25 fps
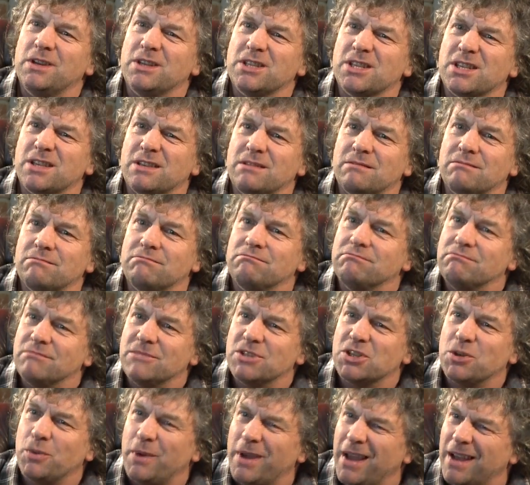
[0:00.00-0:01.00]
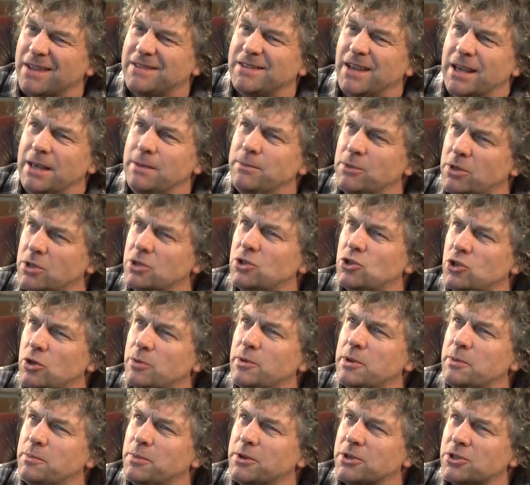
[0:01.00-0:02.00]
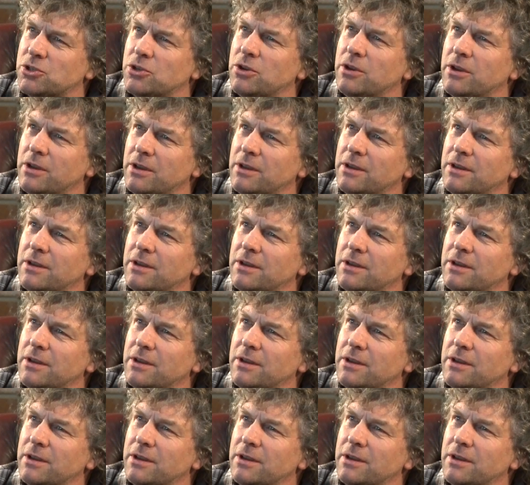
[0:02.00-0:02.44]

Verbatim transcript: it's, it's quite a time consuming pursuit